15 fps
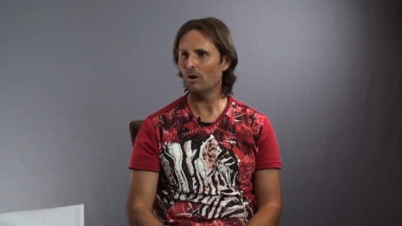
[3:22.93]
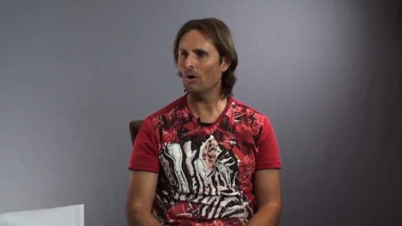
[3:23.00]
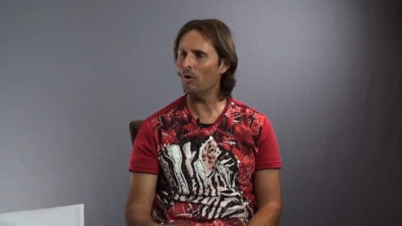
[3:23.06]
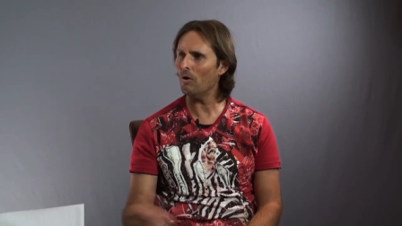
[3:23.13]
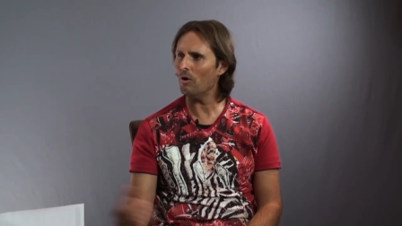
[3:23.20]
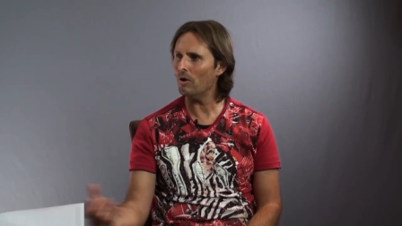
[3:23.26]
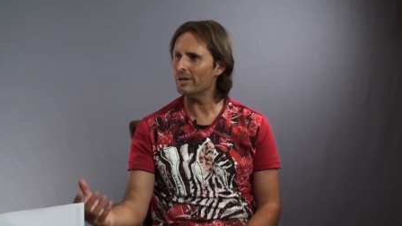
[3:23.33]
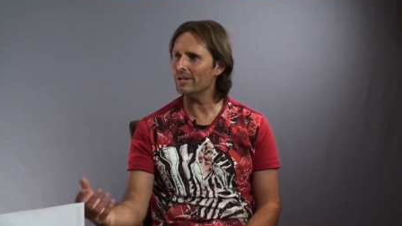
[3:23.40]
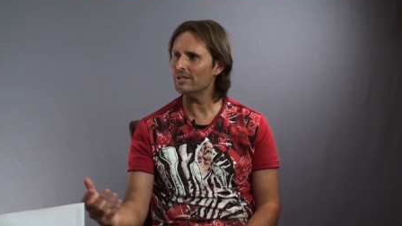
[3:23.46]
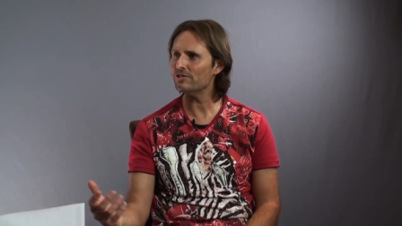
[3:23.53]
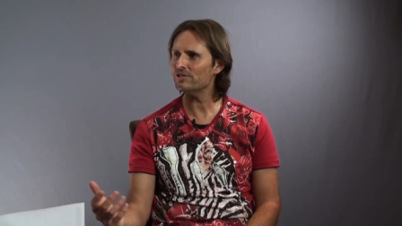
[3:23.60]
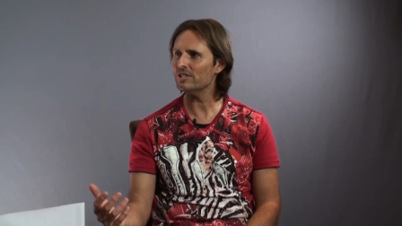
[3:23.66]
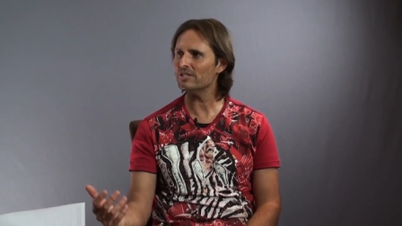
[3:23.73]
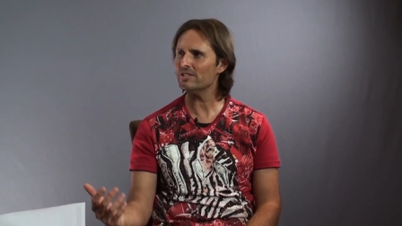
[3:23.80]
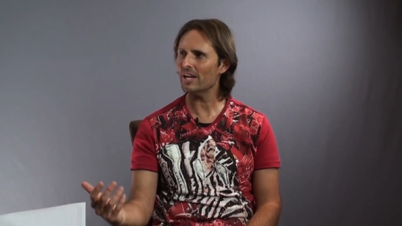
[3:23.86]
Or
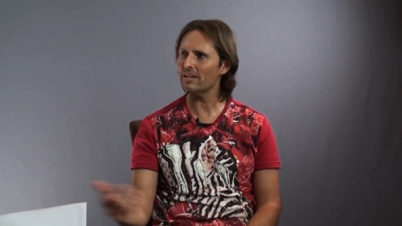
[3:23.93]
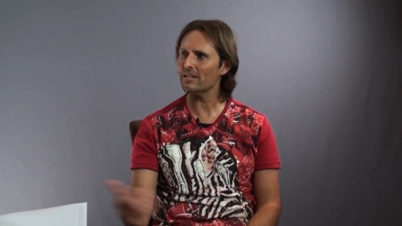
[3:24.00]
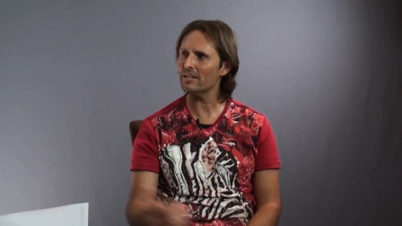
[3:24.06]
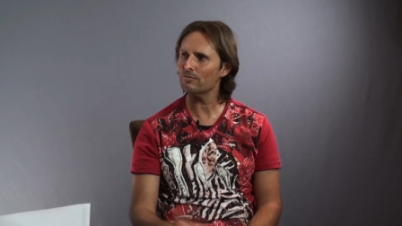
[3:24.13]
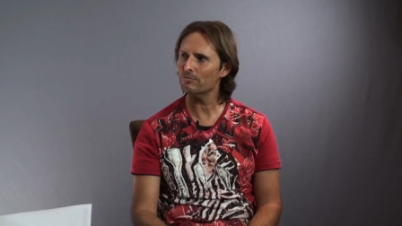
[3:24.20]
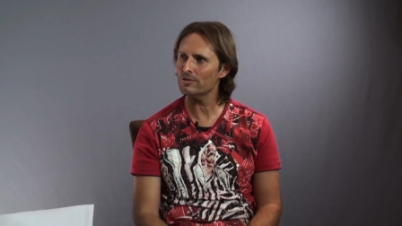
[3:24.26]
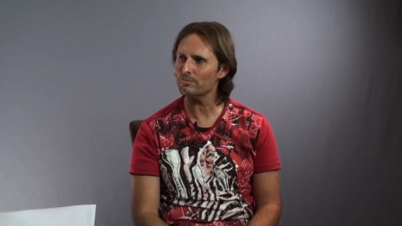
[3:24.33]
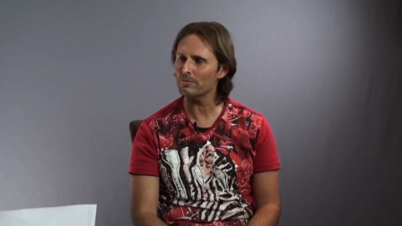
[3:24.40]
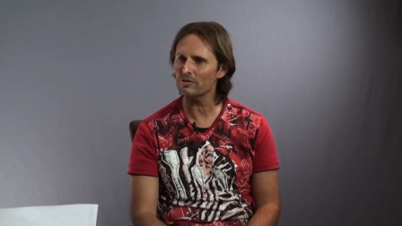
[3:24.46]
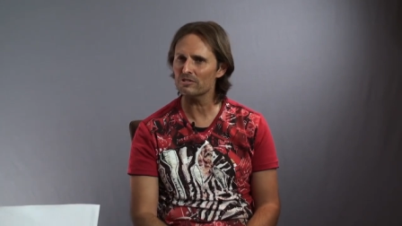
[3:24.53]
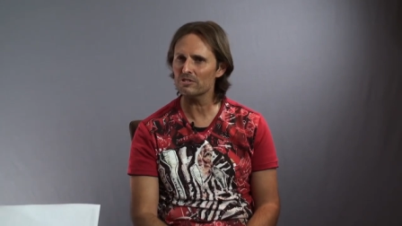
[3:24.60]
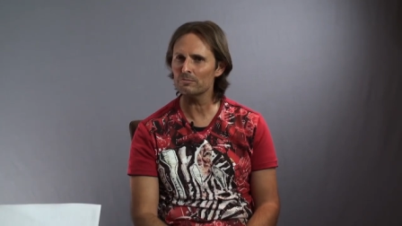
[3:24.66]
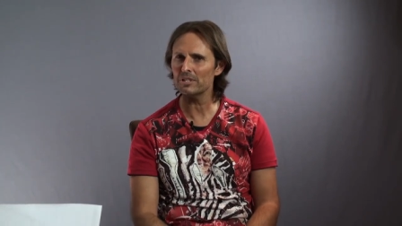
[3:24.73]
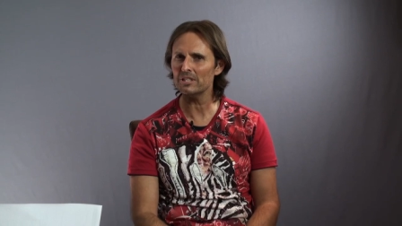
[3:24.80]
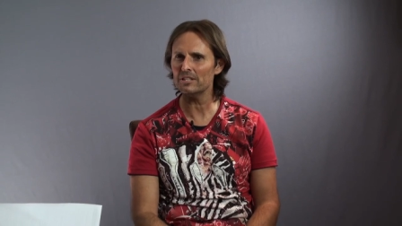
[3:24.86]
is she taking
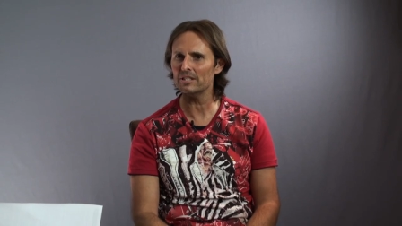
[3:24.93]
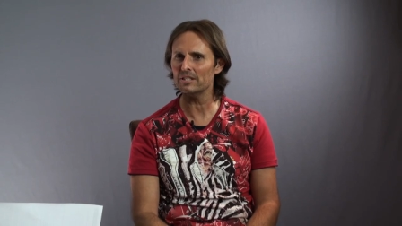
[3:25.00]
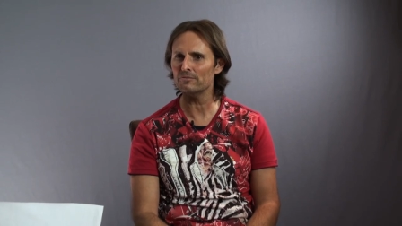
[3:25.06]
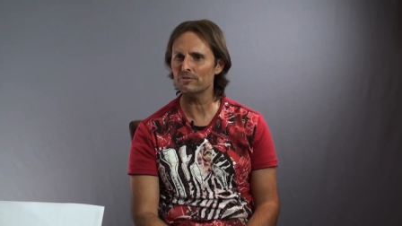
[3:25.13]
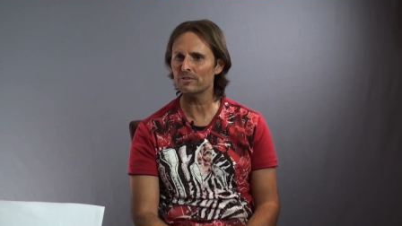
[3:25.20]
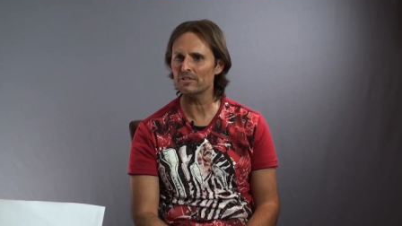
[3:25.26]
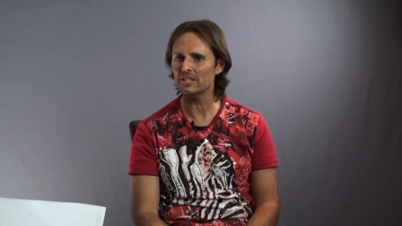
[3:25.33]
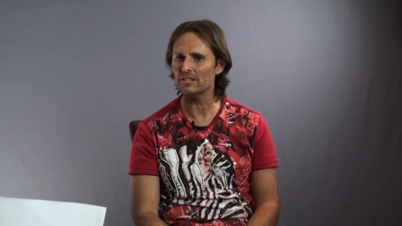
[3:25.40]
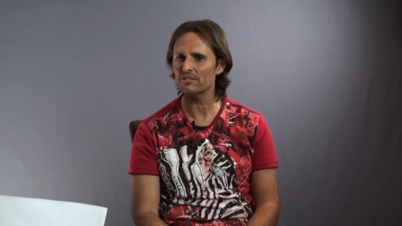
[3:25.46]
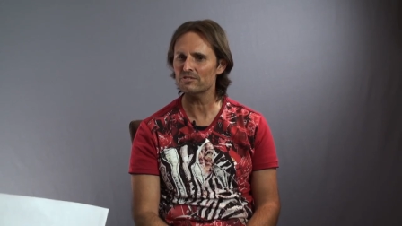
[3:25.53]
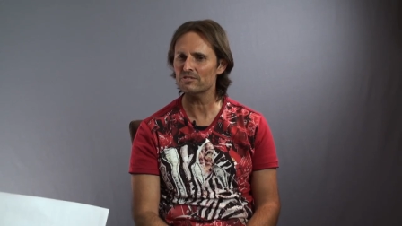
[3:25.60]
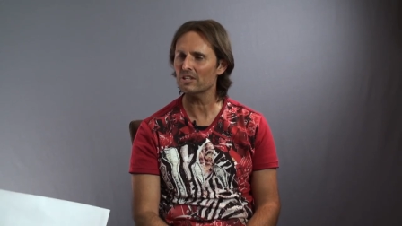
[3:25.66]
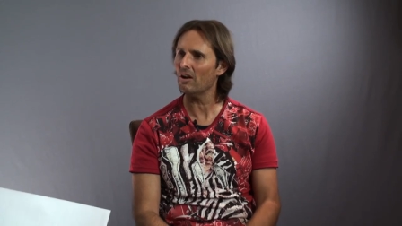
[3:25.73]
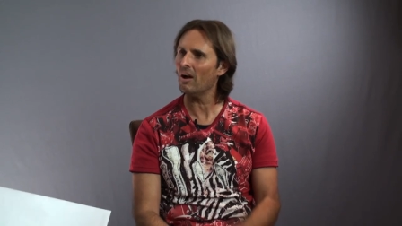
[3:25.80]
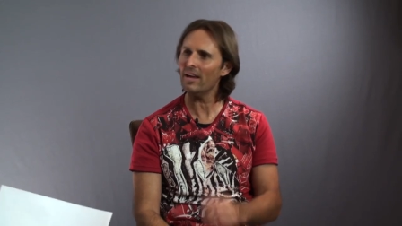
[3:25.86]
responsibility for
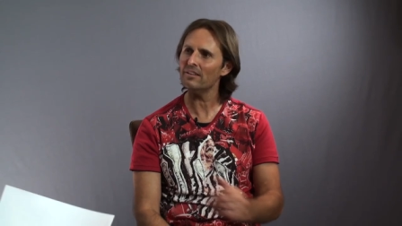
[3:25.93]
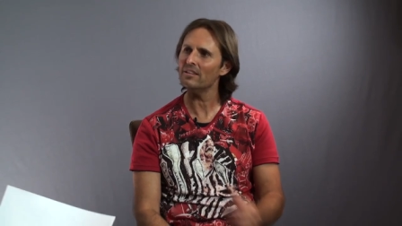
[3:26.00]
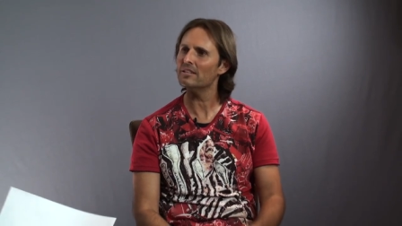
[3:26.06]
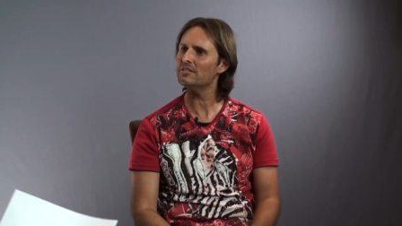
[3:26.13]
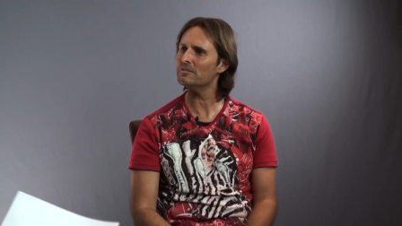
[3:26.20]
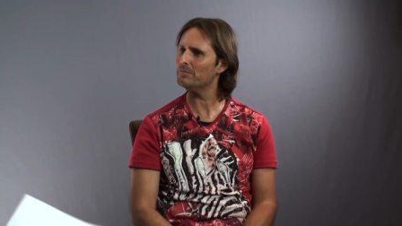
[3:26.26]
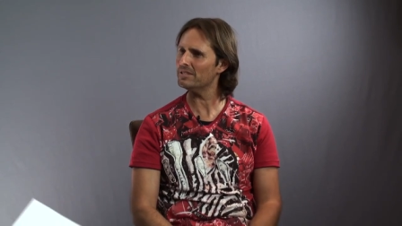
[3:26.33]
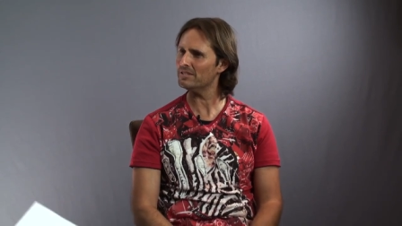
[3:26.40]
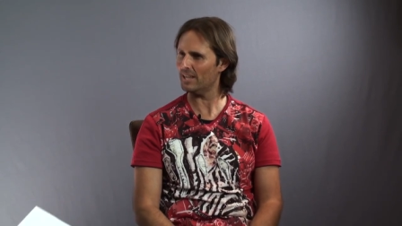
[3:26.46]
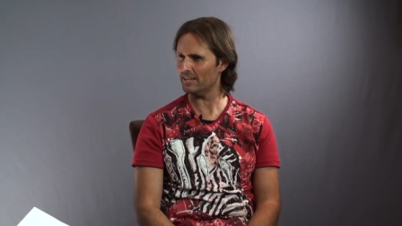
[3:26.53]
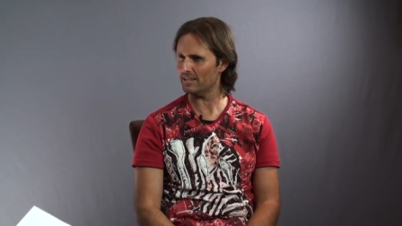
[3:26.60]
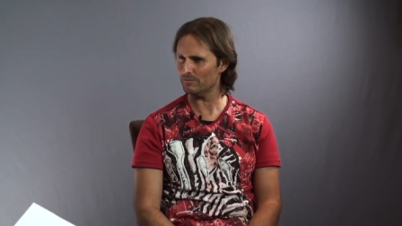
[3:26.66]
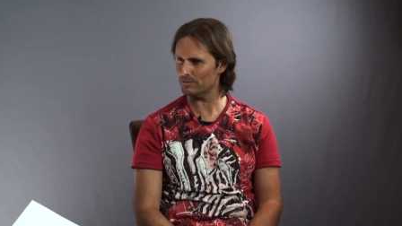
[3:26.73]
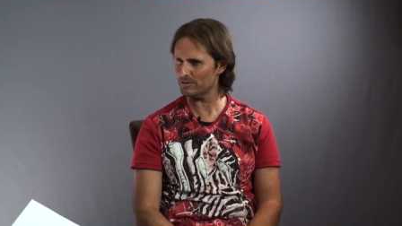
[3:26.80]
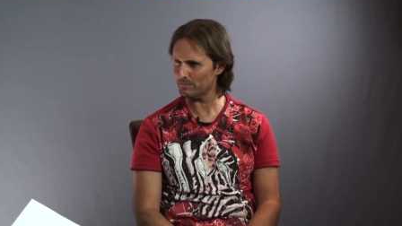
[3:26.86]
things that I need to be
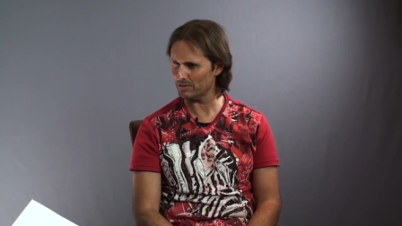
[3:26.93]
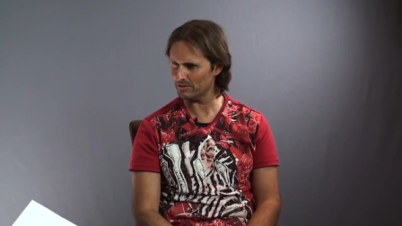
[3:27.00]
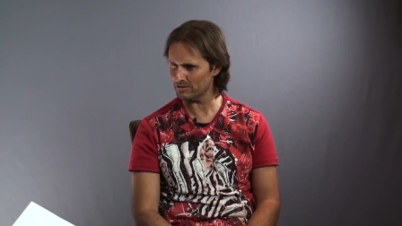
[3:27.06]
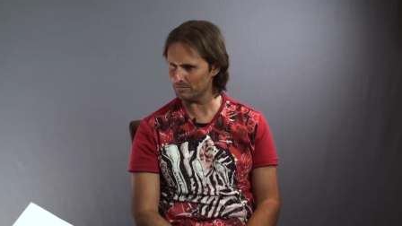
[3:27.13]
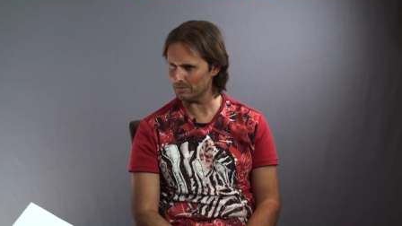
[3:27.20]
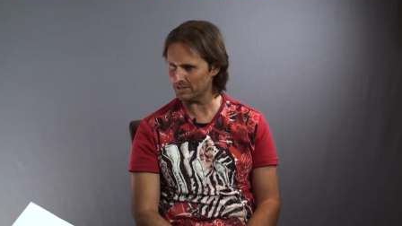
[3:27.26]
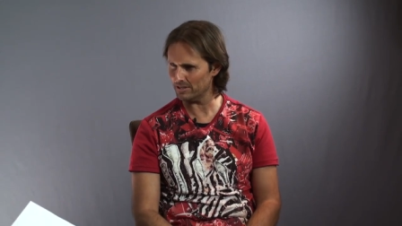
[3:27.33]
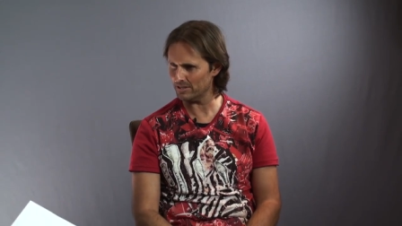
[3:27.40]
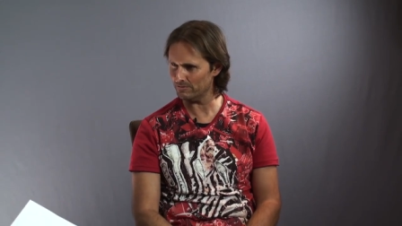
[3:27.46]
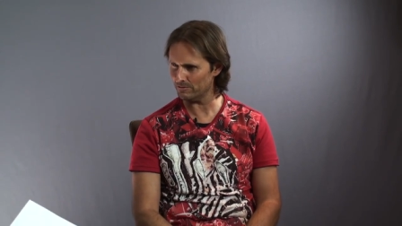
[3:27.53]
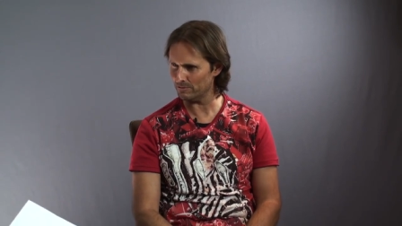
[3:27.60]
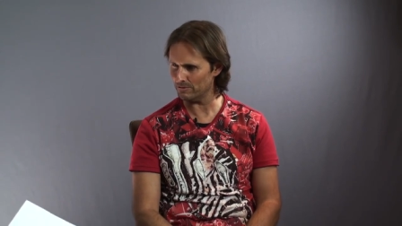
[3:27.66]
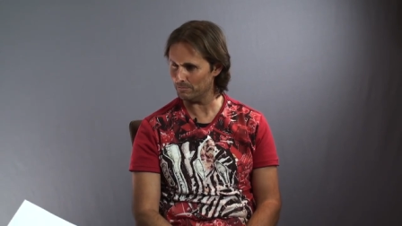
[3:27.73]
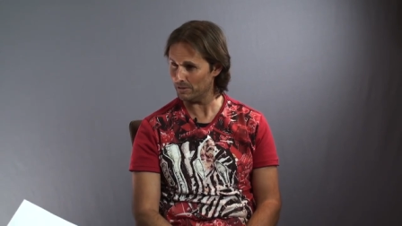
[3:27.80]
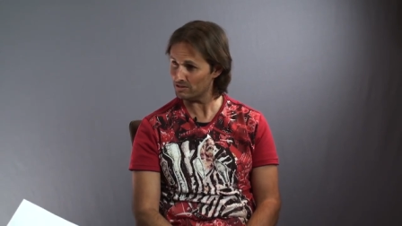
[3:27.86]
taking responsibility
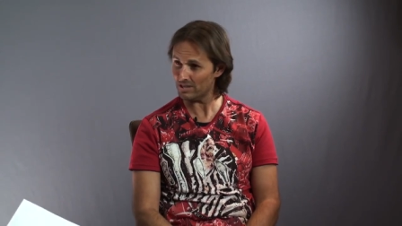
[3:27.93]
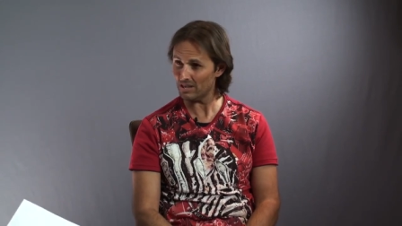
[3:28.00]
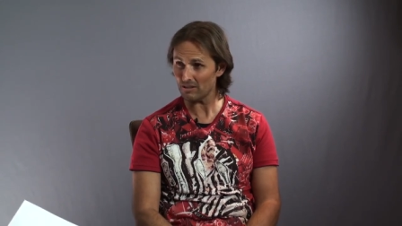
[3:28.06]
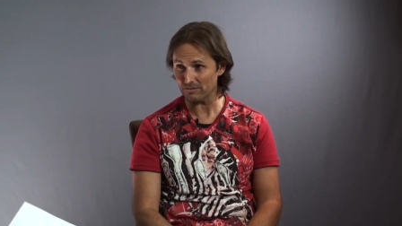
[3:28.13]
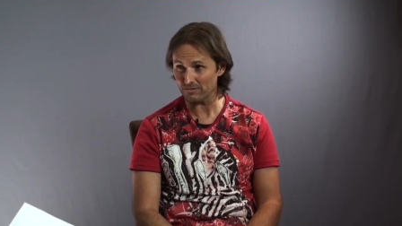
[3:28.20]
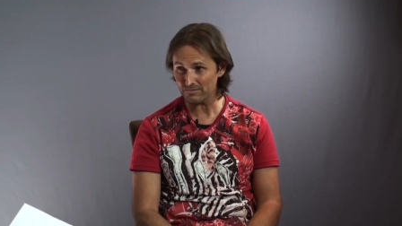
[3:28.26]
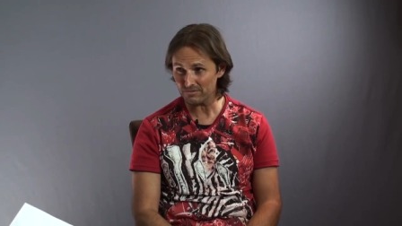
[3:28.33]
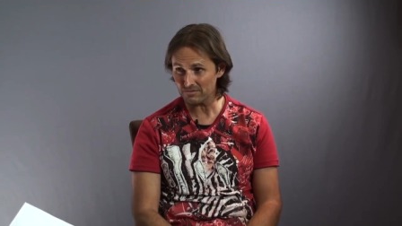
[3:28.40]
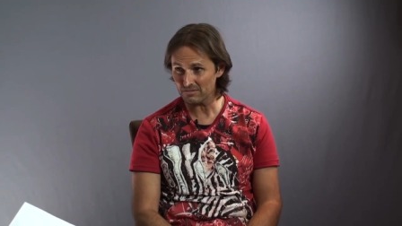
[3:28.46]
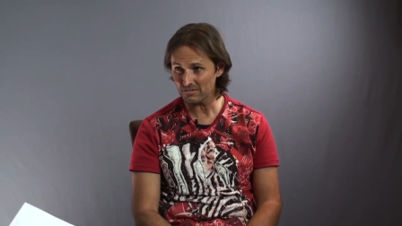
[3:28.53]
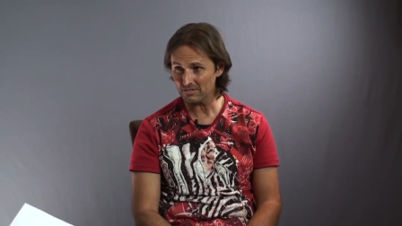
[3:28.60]
for myself?